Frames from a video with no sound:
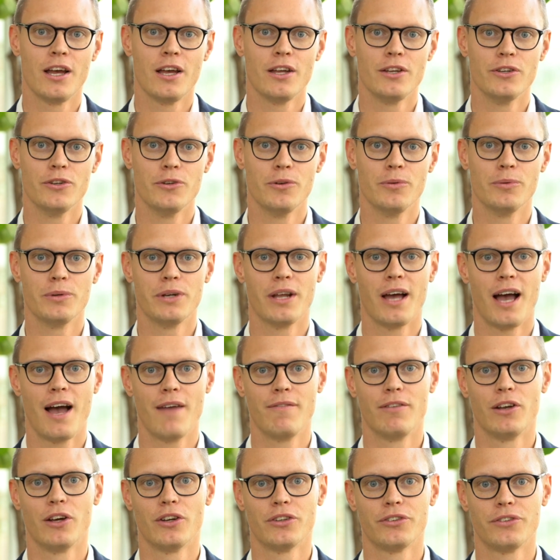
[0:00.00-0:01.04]
you would
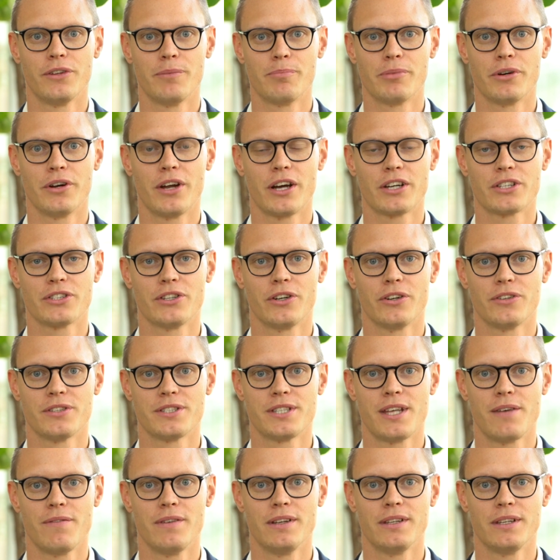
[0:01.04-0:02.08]
have lost the production of
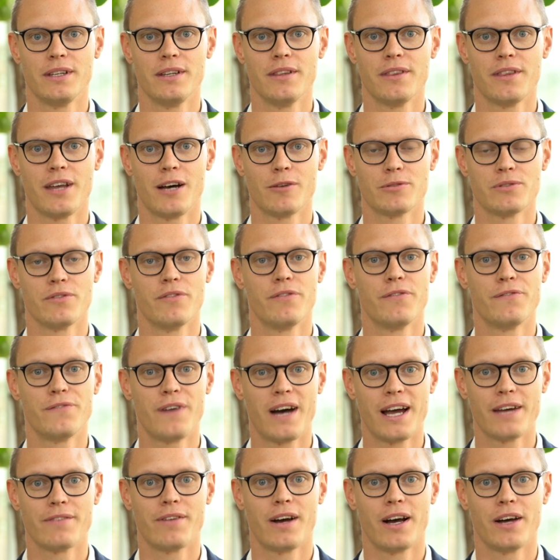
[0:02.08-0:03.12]

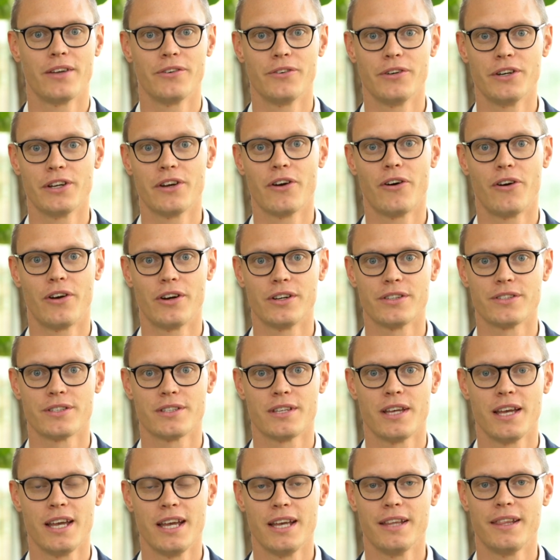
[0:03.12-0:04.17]
17,500 cars
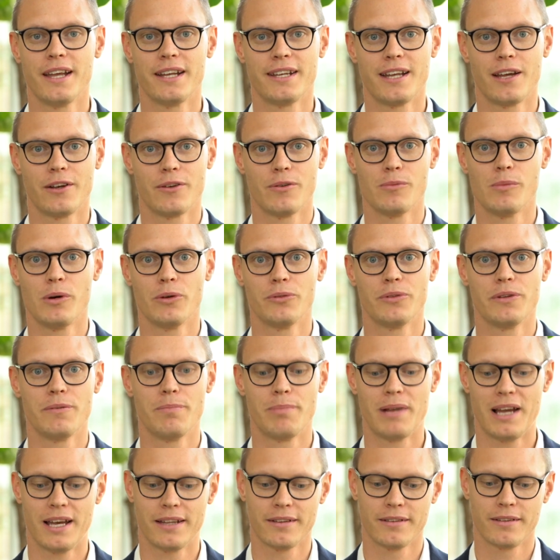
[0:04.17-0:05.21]
in that automotive
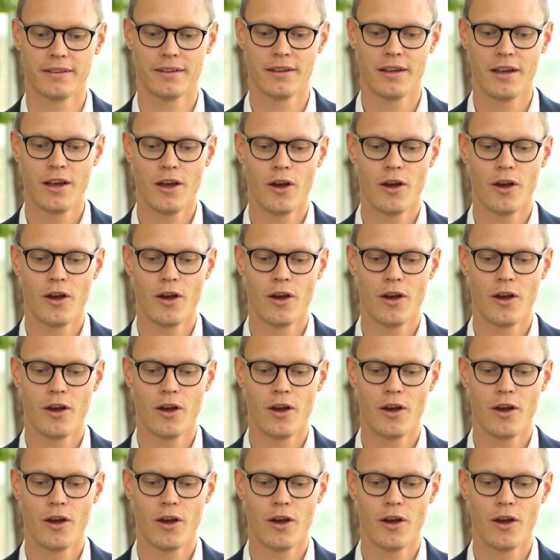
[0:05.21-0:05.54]
plant,